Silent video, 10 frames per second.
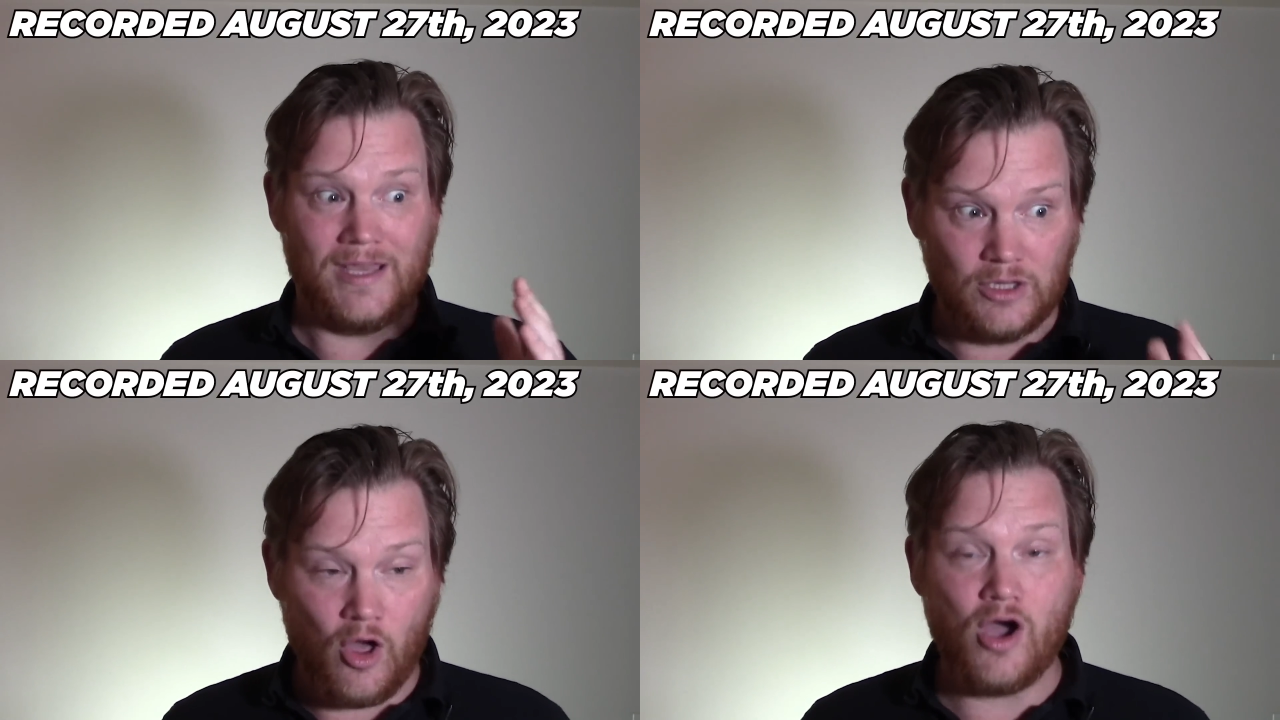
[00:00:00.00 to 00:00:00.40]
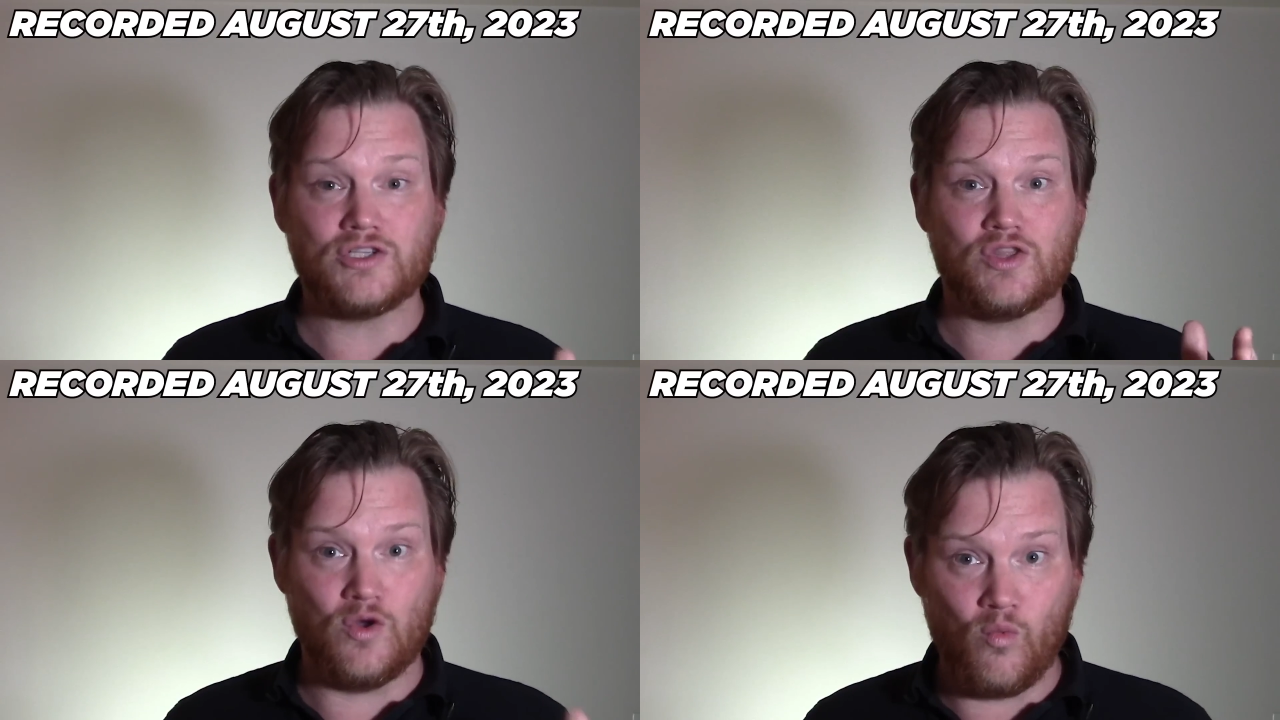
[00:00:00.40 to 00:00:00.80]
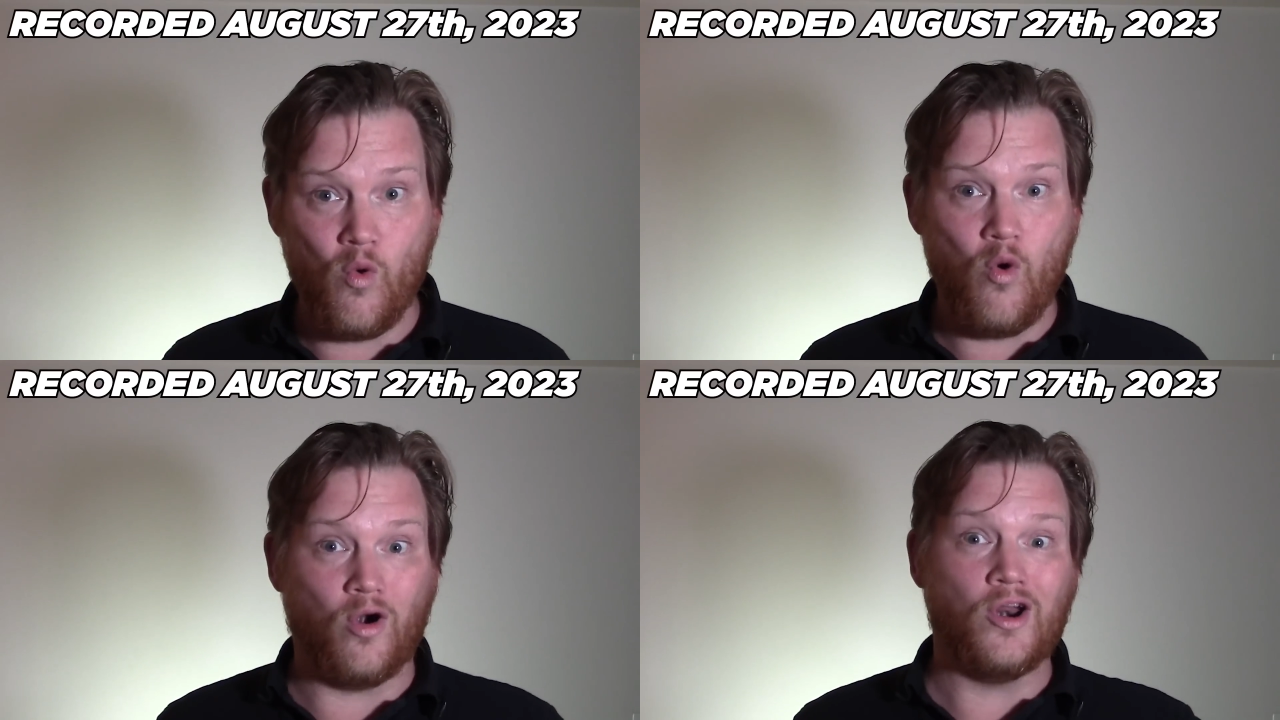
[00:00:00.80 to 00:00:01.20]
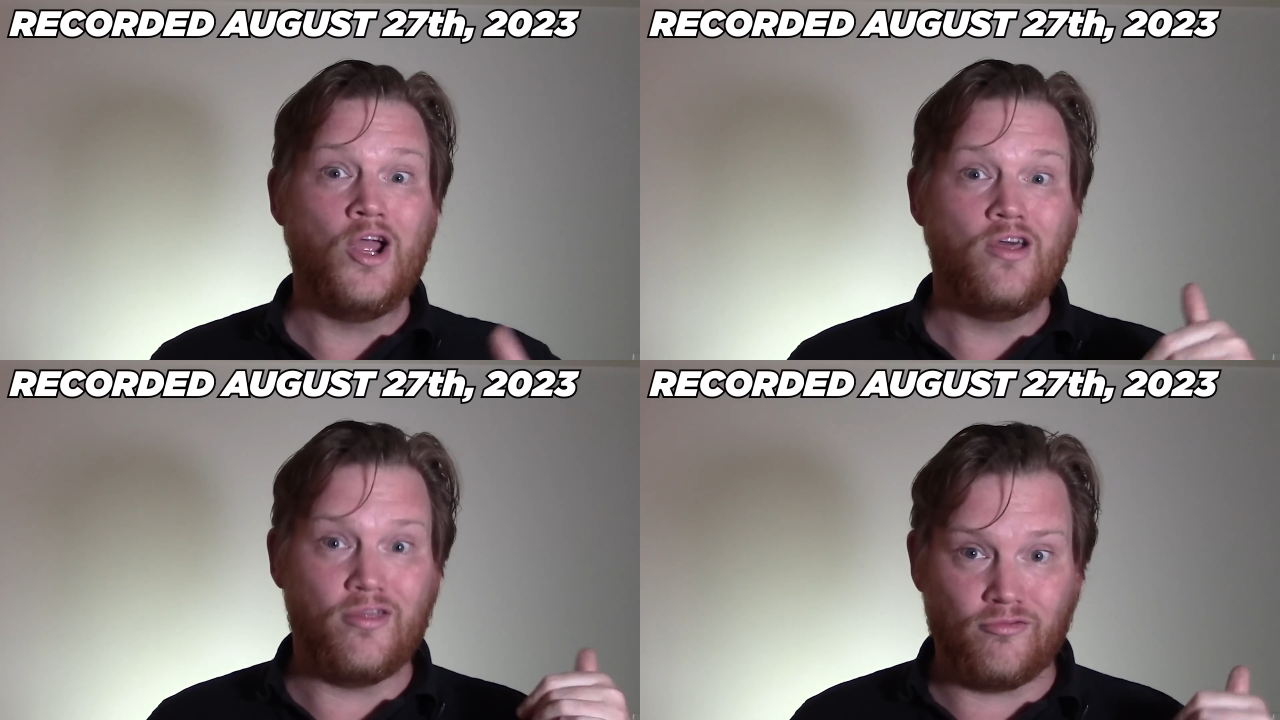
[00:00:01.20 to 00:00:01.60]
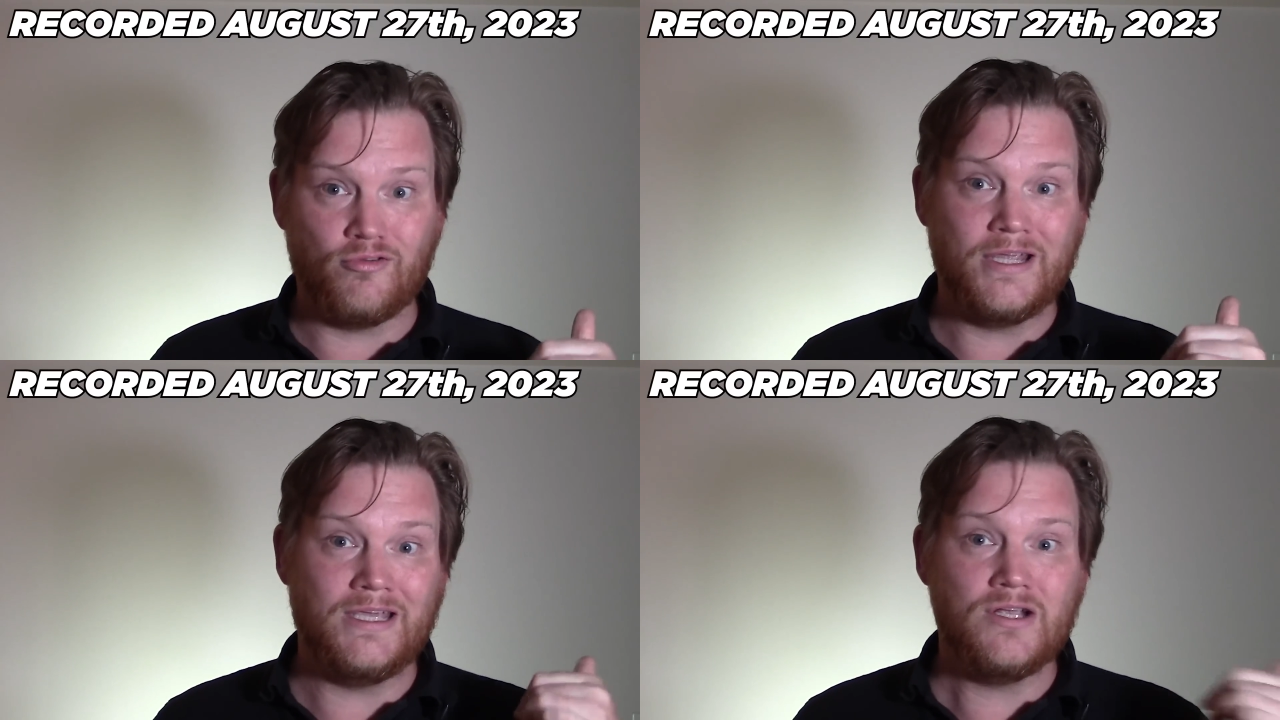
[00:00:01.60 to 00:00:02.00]
They lost the war
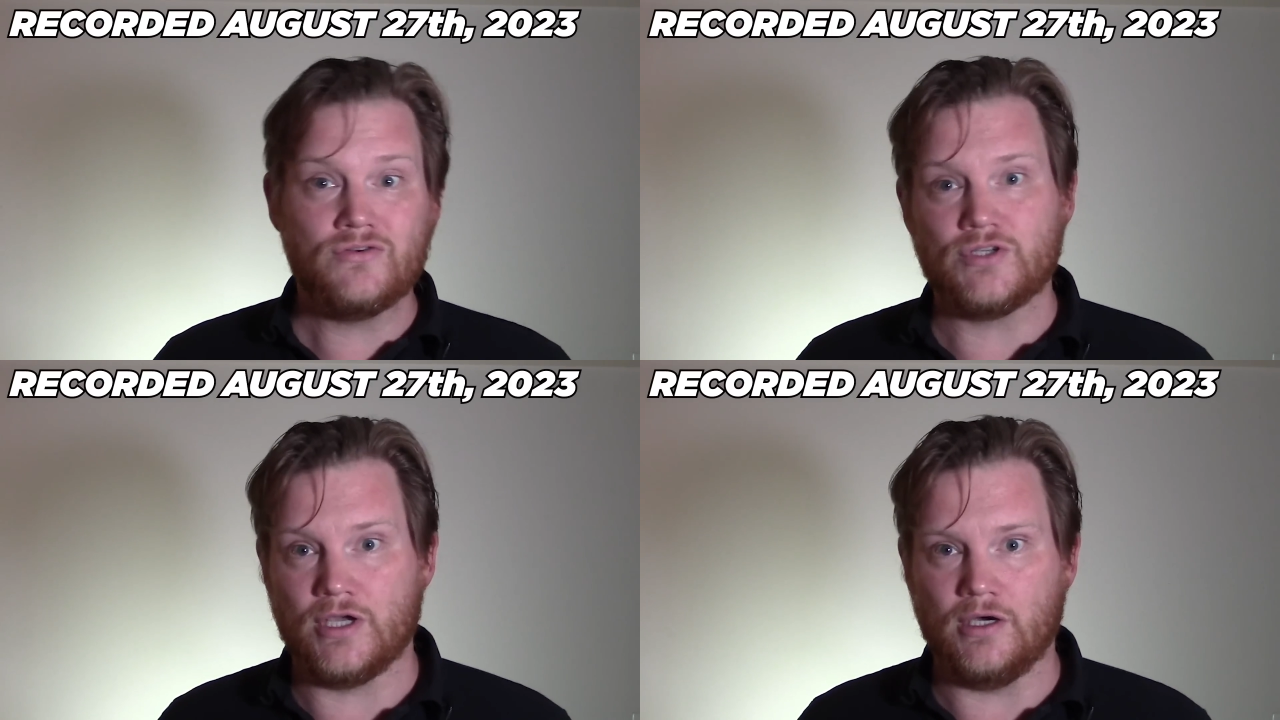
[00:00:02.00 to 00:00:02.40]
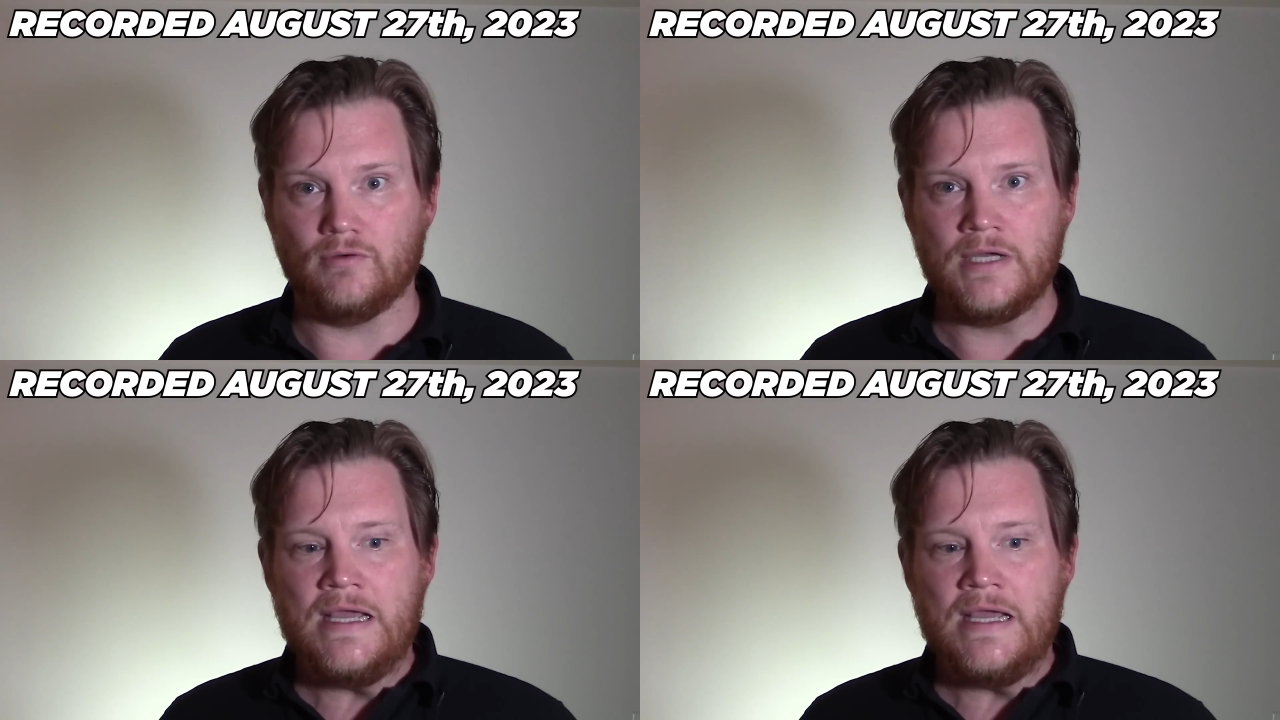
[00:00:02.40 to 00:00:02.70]
three years ago.